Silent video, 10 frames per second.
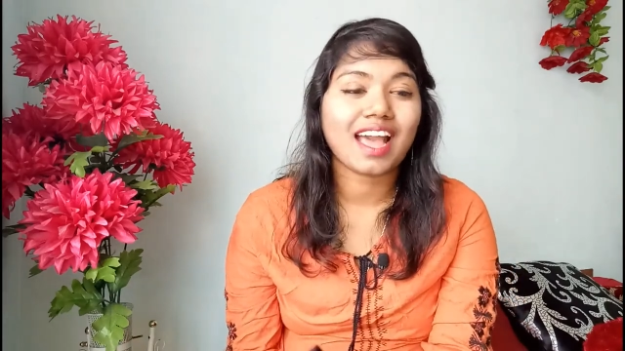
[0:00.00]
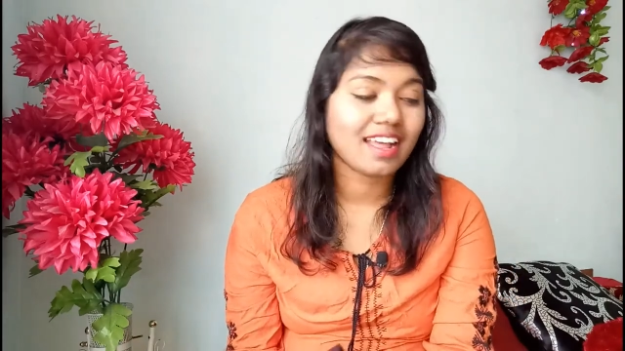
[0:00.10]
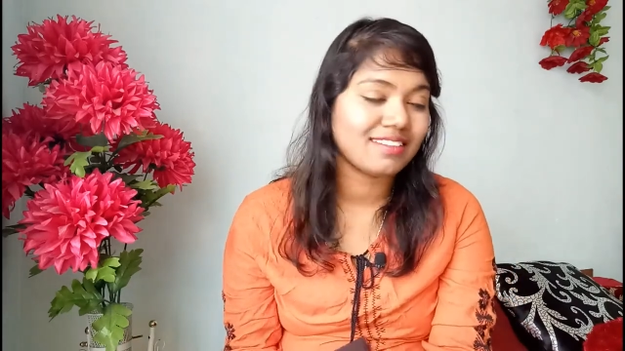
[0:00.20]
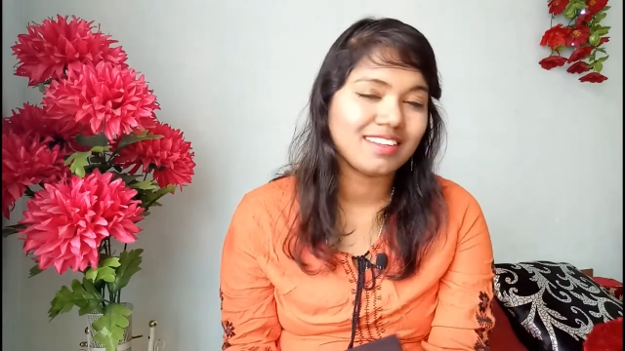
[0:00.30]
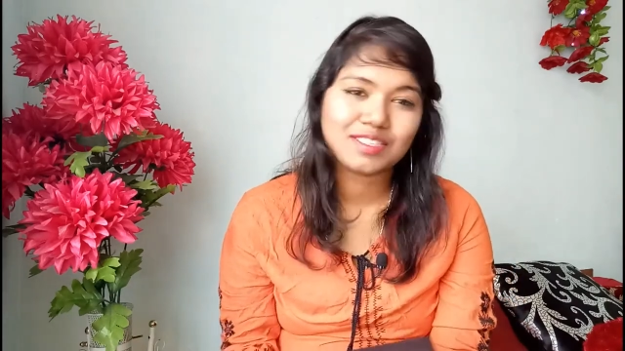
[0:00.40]

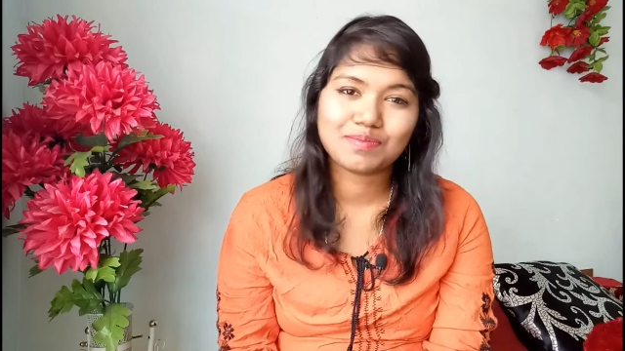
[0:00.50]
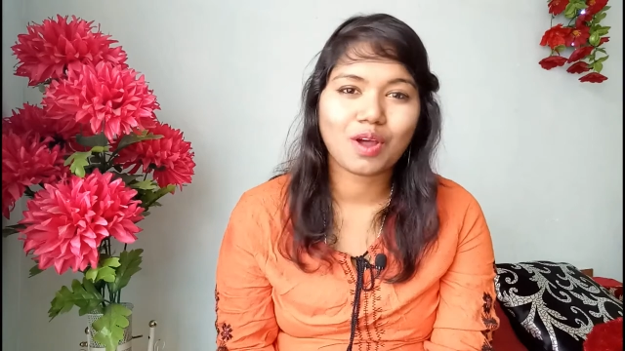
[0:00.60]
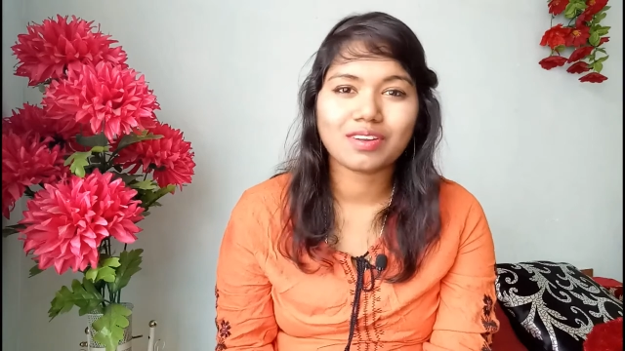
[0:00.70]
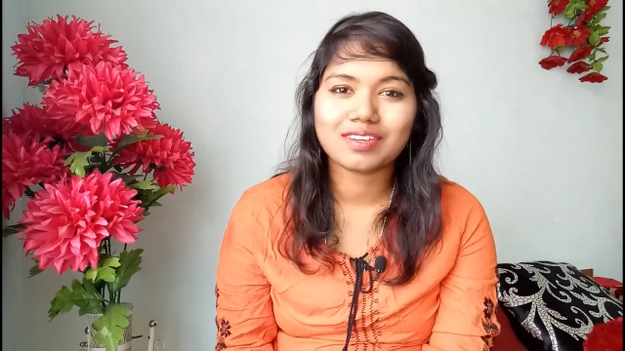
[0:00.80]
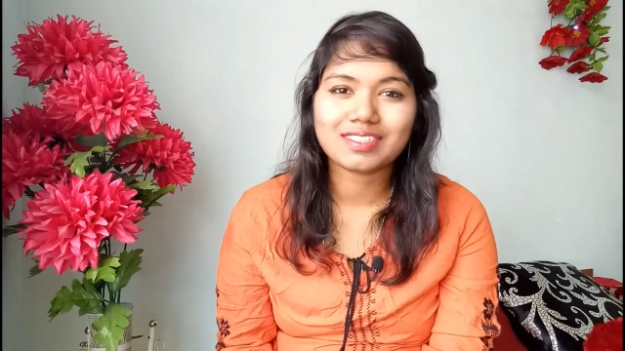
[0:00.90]
and these
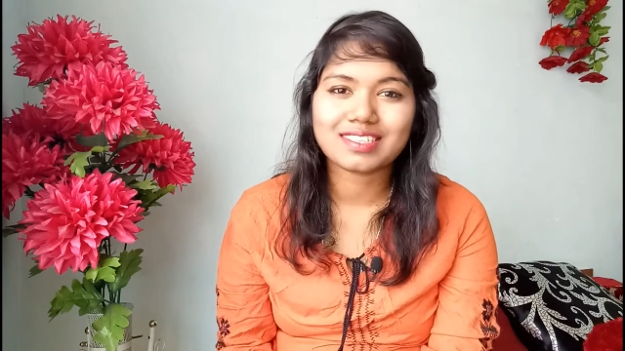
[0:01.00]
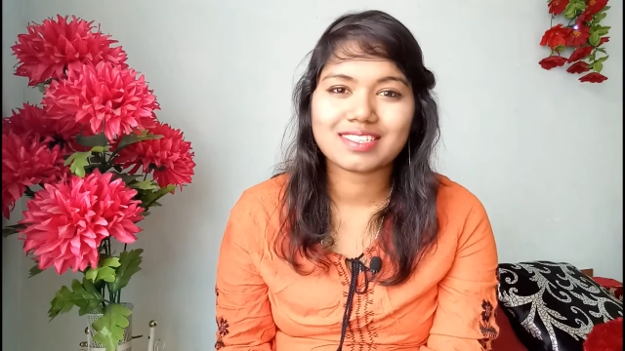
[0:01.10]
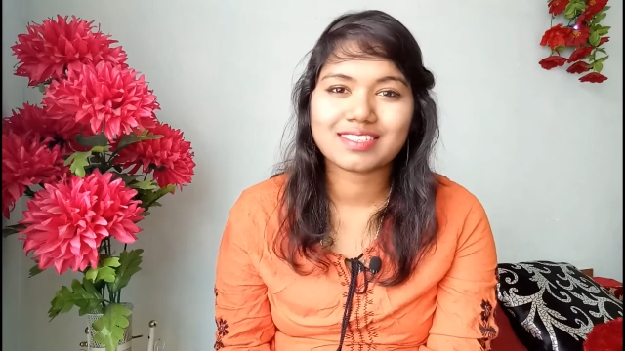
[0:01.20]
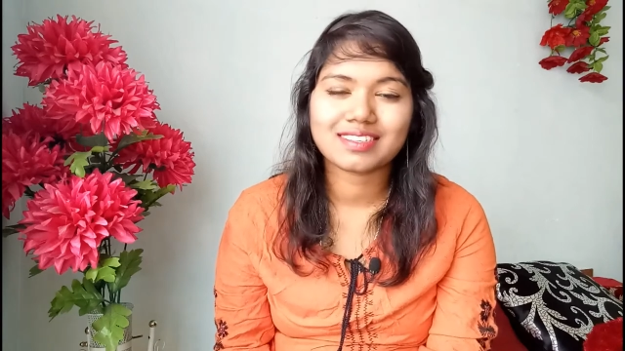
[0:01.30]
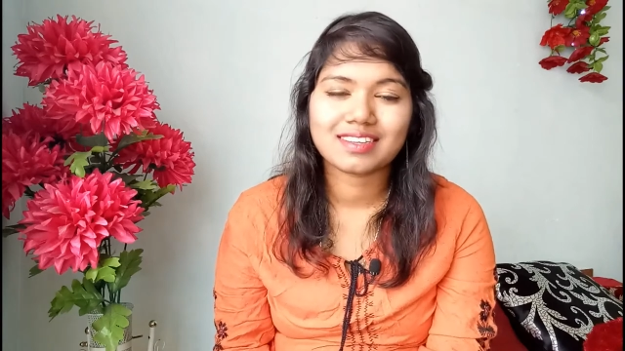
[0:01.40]

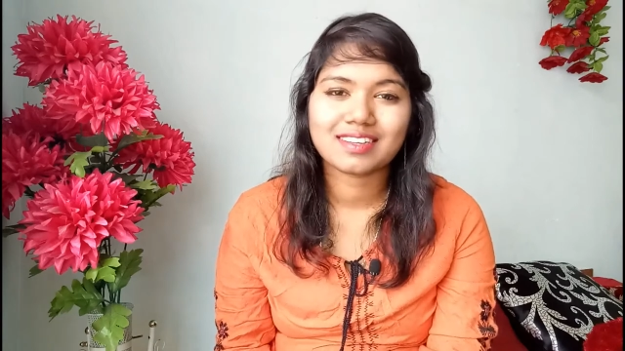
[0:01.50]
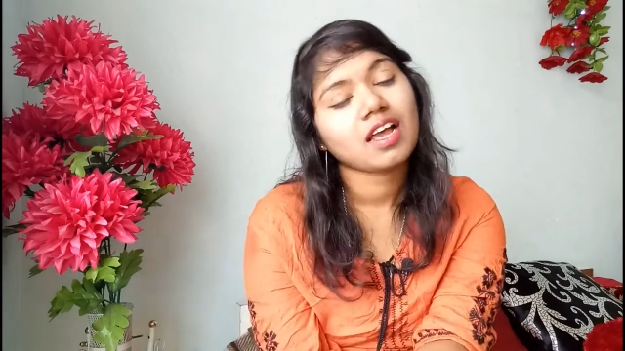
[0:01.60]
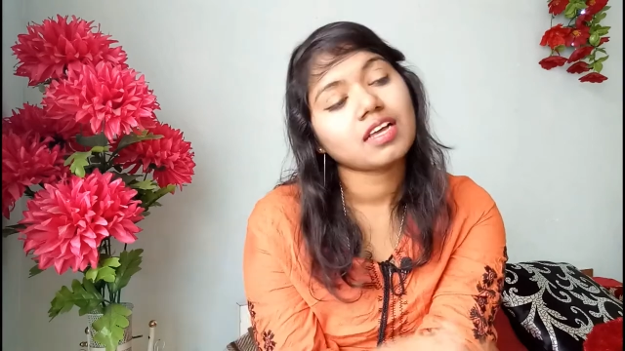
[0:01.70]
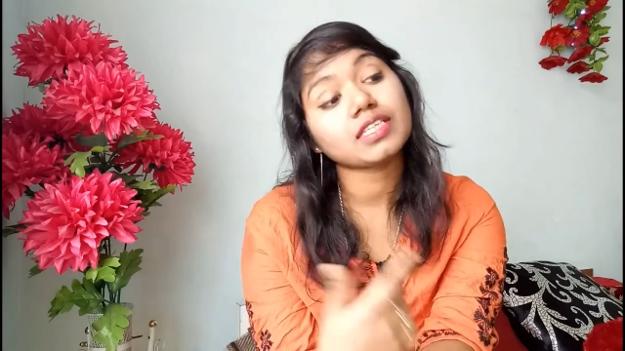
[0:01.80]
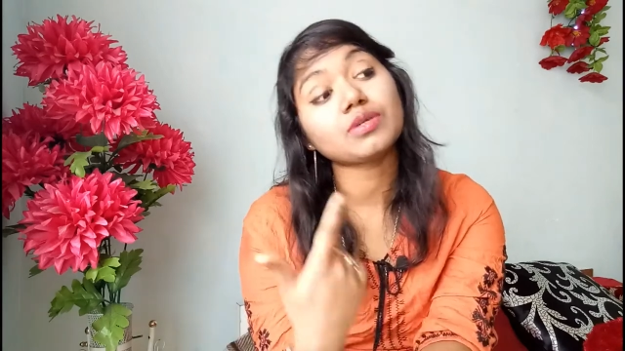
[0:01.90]
products.
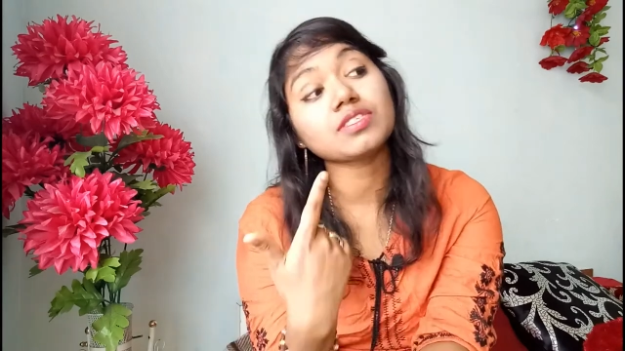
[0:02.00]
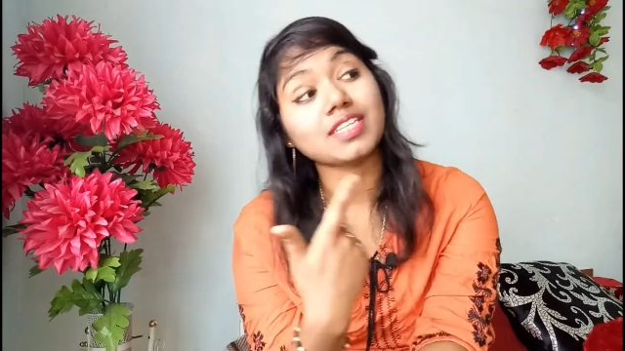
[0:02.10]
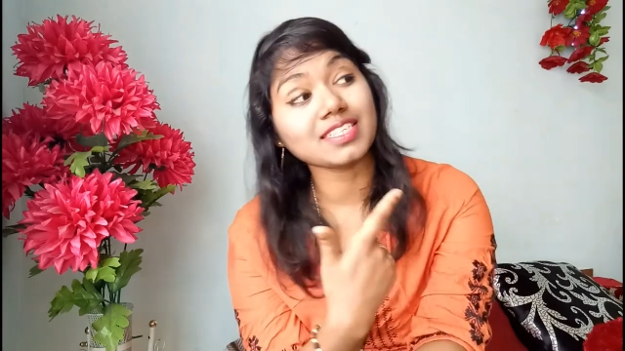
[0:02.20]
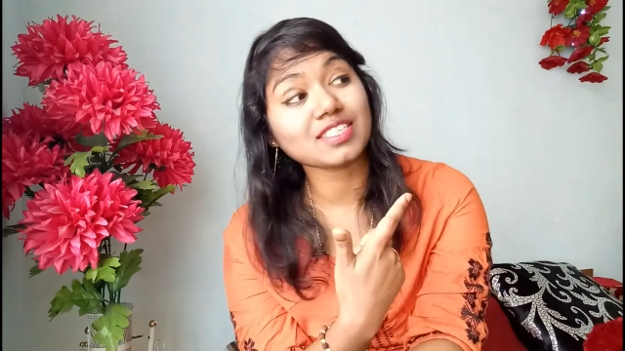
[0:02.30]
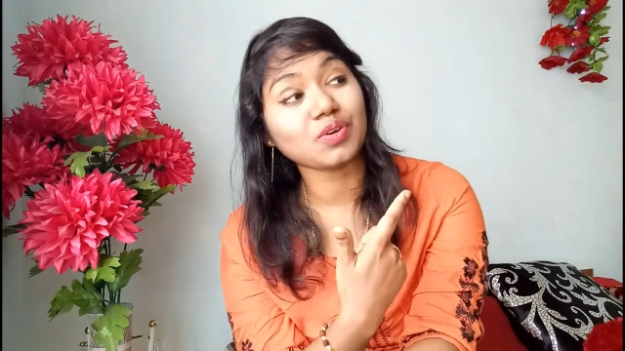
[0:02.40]
Use
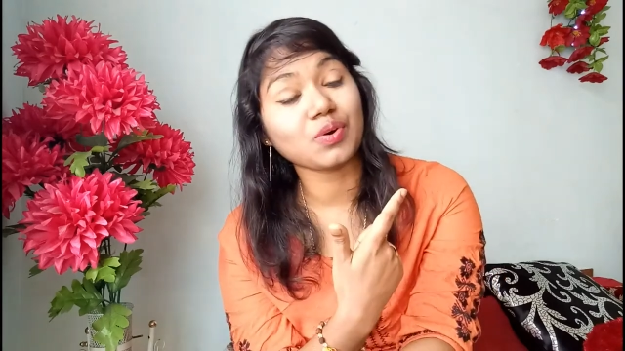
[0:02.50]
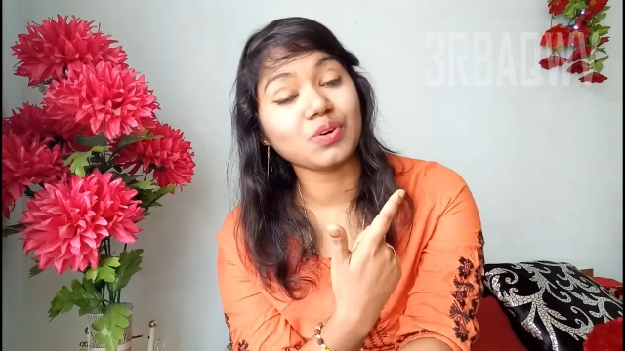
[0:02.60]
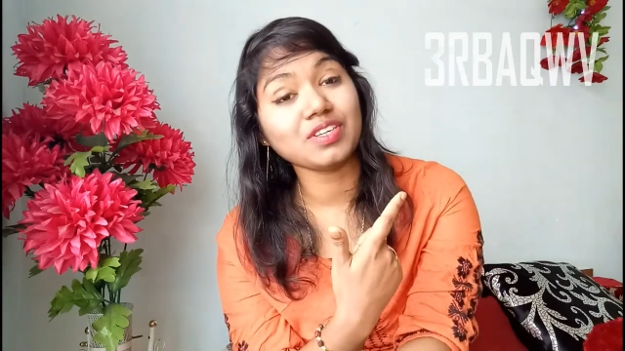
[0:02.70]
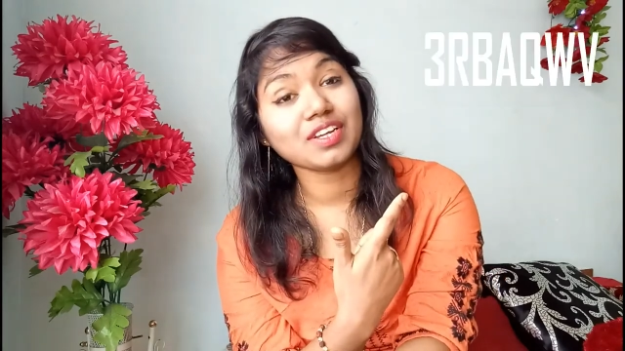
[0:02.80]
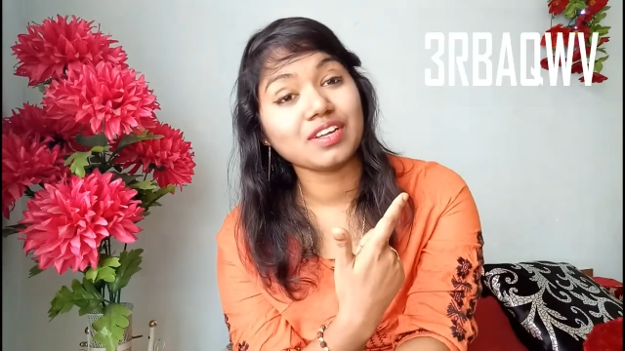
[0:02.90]
this code